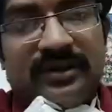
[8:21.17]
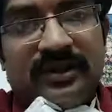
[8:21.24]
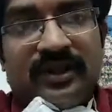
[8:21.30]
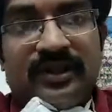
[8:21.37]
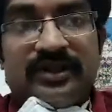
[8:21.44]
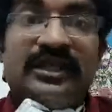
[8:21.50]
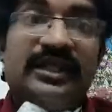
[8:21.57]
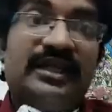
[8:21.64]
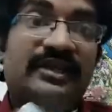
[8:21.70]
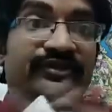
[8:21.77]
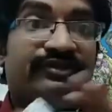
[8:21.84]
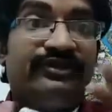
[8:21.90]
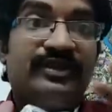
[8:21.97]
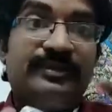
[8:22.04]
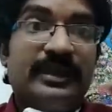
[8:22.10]
See, if
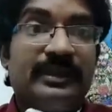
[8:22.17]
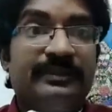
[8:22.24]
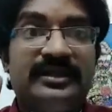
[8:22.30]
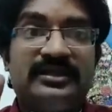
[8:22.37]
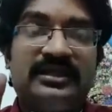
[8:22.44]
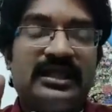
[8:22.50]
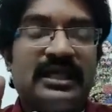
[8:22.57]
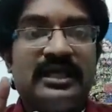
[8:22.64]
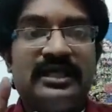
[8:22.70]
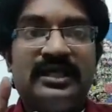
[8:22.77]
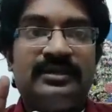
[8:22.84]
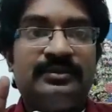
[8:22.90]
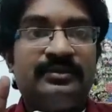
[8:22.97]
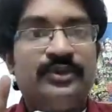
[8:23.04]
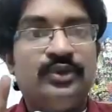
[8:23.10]
the baby is crying,
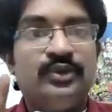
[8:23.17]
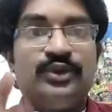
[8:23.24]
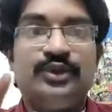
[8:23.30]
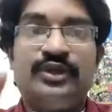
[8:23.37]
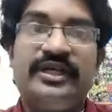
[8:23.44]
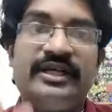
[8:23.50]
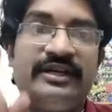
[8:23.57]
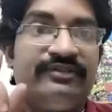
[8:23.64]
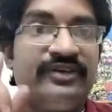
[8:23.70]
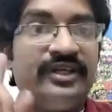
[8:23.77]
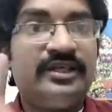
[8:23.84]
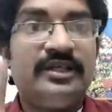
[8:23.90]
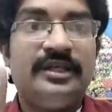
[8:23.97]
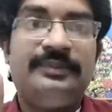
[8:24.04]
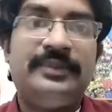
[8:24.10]
you should
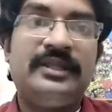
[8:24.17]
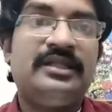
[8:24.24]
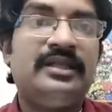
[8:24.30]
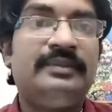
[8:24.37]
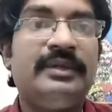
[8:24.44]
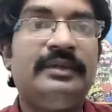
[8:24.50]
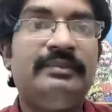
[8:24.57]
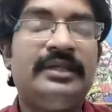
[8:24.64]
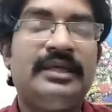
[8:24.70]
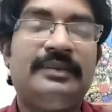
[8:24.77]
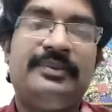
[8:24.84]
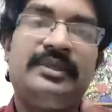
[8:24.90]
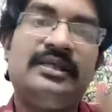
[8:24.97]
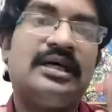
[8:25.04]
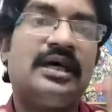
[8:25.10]
definitely pick the baby up
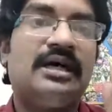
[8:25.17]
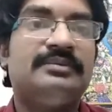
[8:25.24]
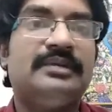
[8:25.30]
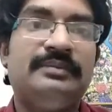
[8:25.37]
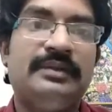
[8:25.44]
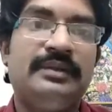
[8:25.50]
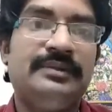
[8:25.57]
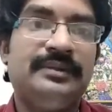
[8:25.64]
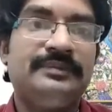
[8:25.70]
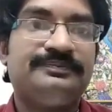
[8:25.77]
and calm the baby.